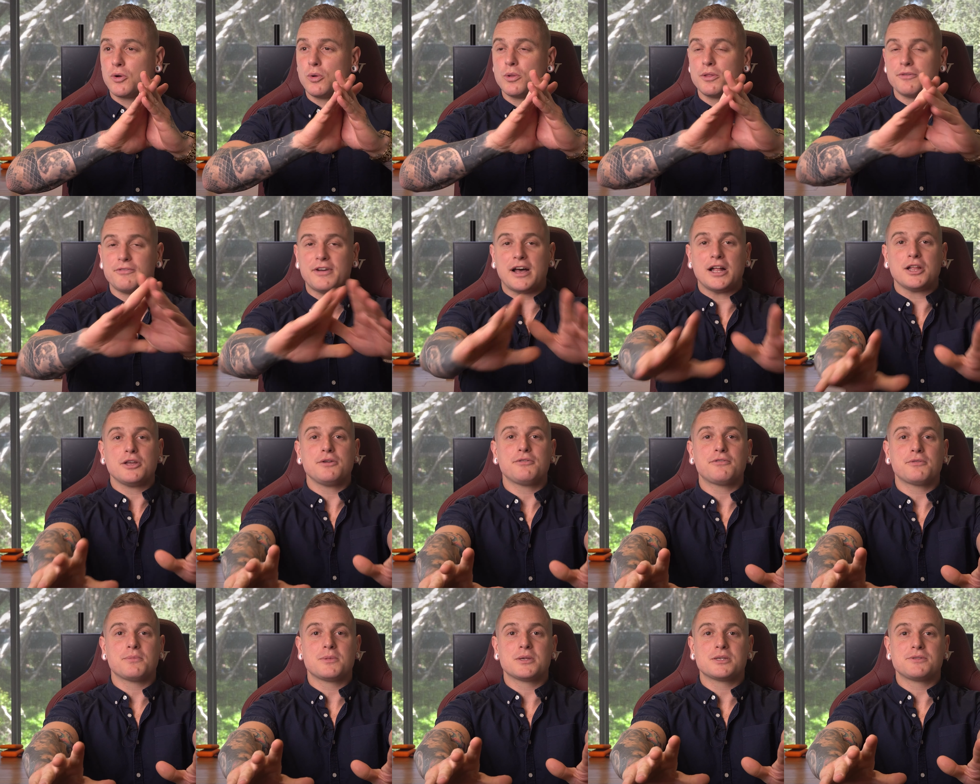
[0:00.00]
all the value
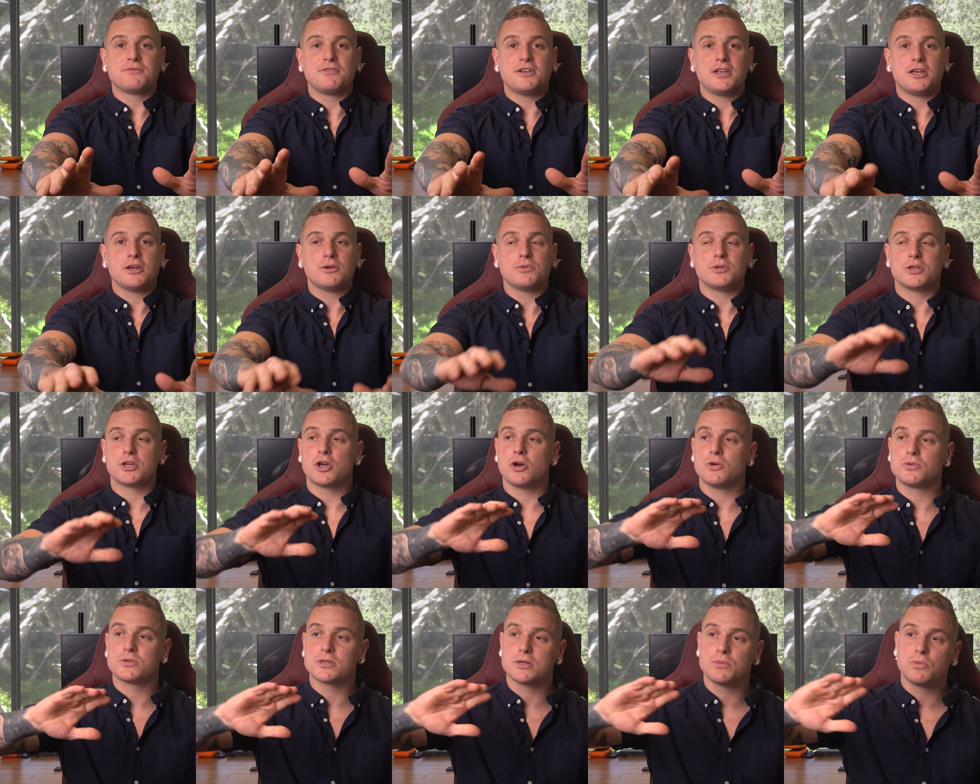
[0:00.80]
from this video and you
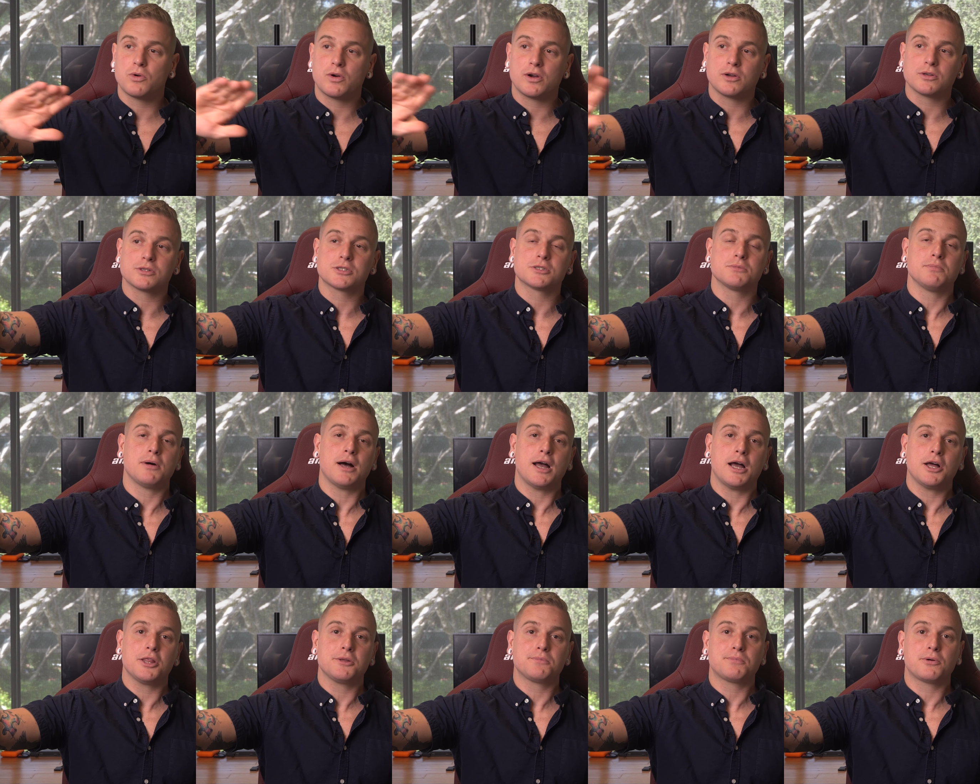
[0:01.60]
go somewhere else to
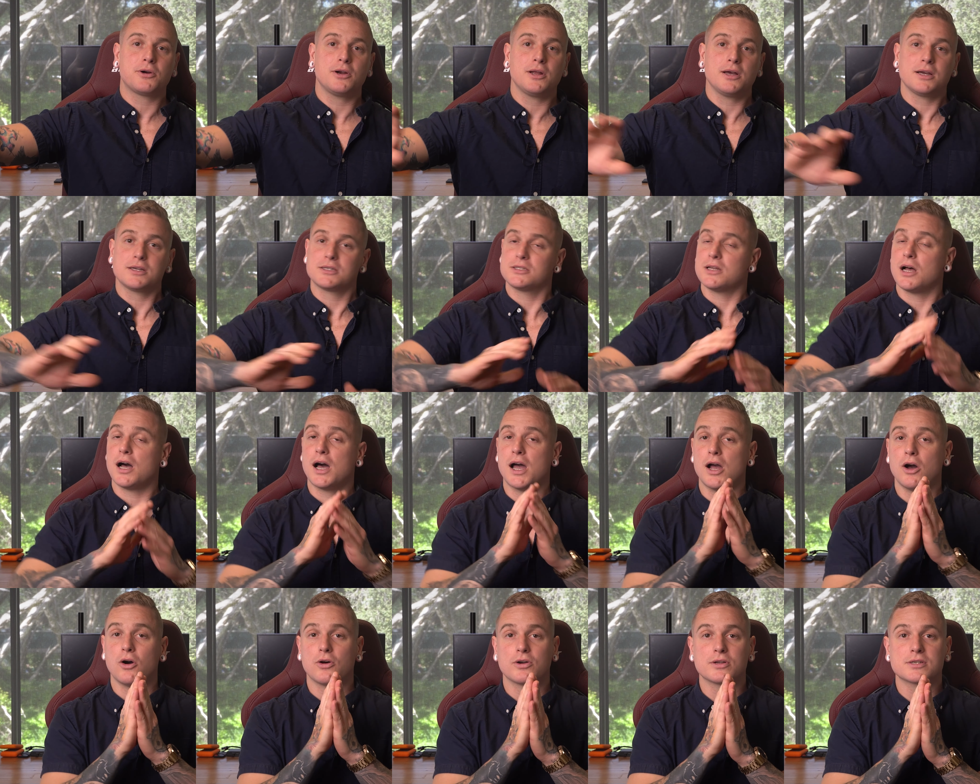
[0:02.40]
buy other products,
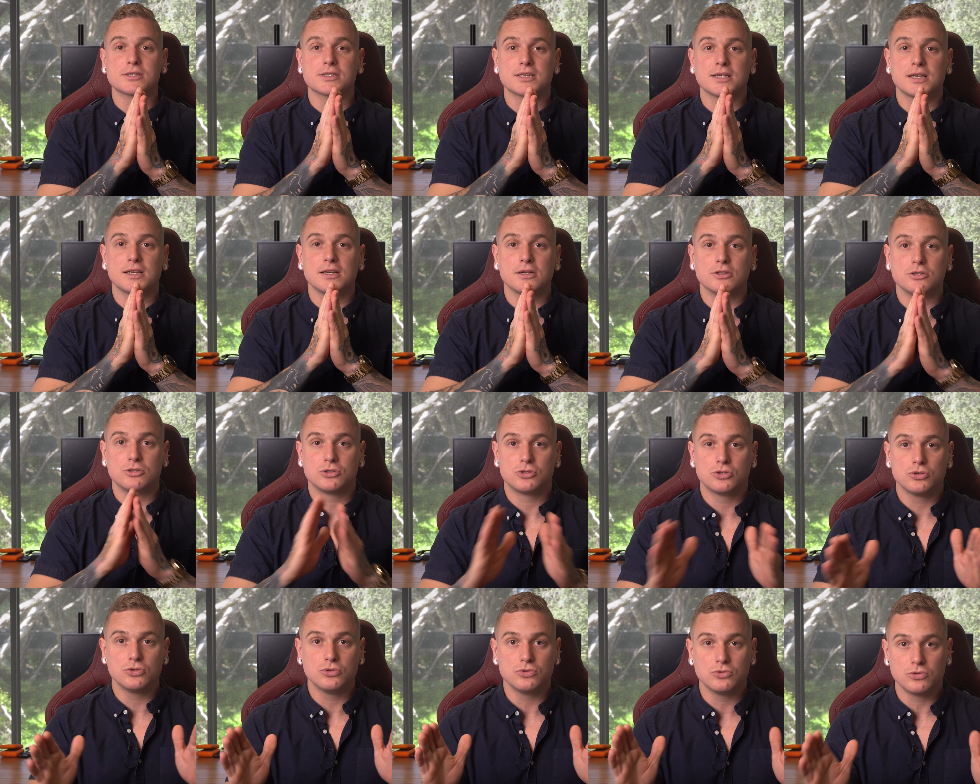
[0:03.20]
I honestly
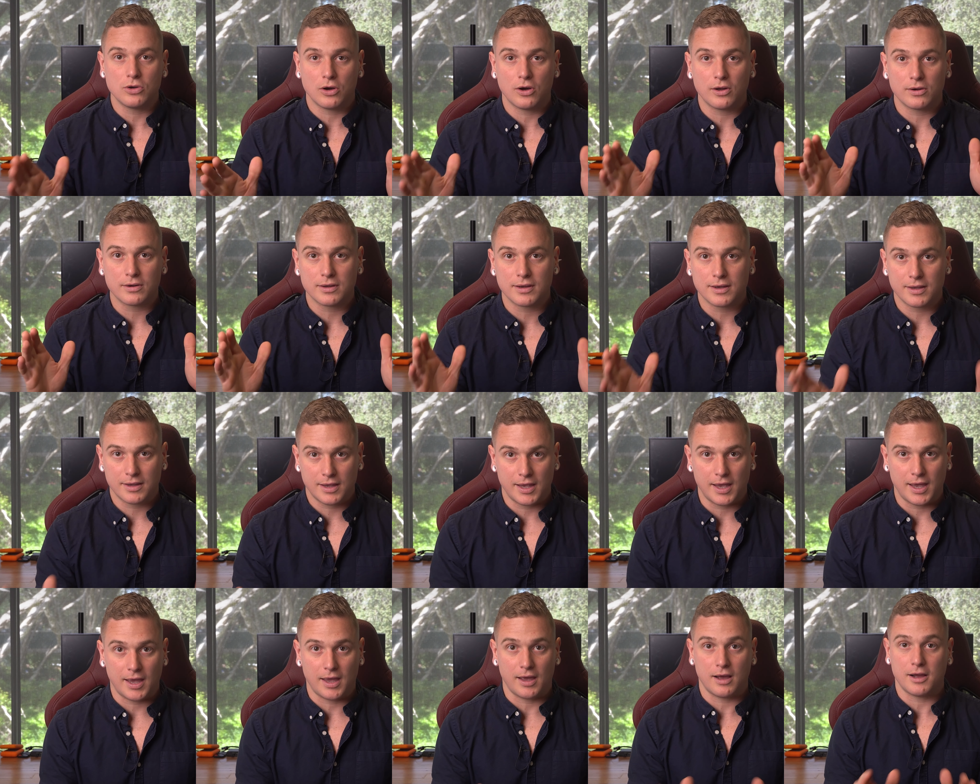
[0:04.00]
do not
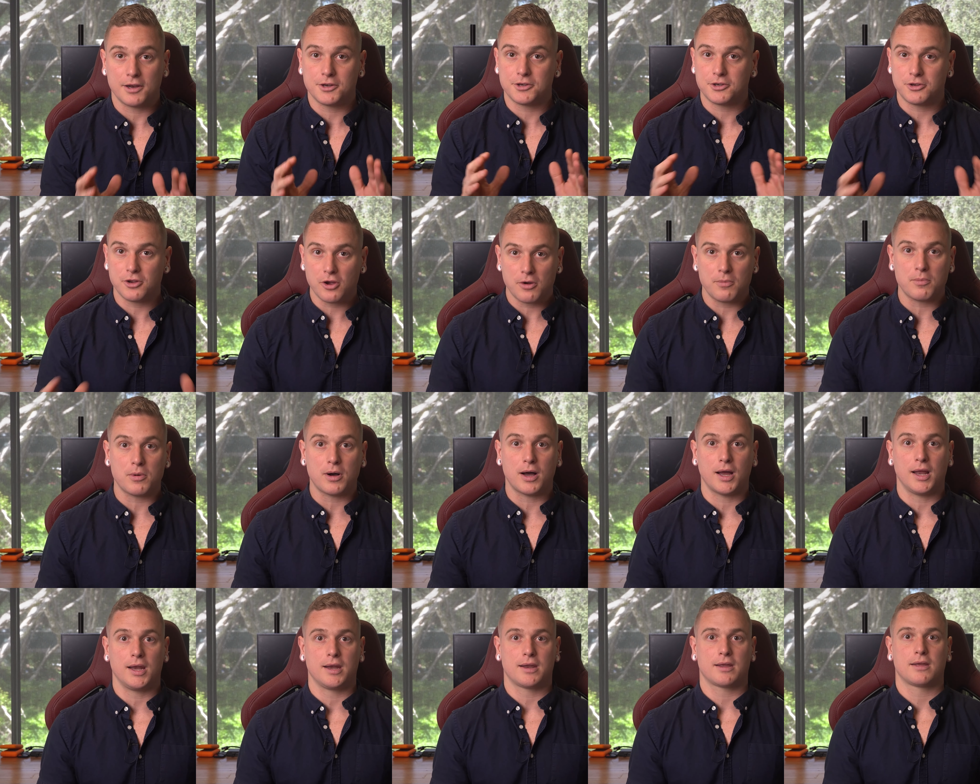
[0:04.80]
care. I don't
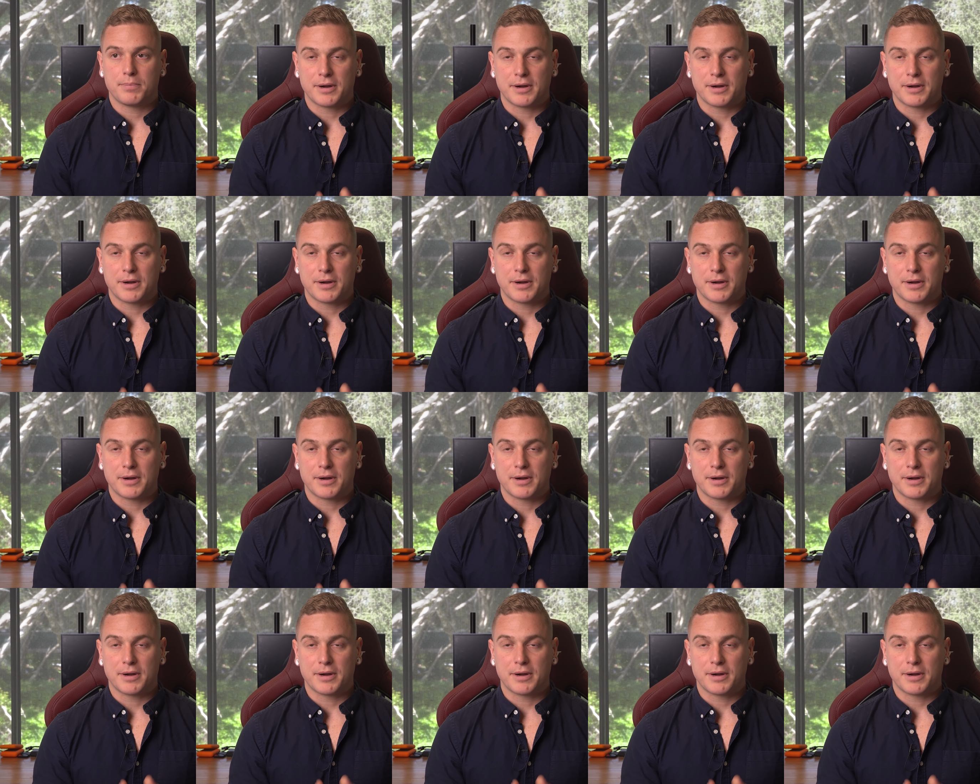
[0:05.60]
mind.